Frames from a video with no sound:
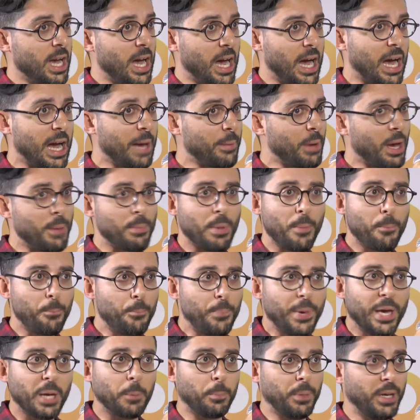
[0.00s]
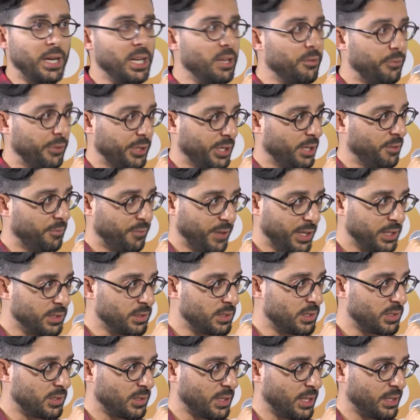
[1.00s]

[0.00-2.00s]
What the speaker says: I'm a big believer in events.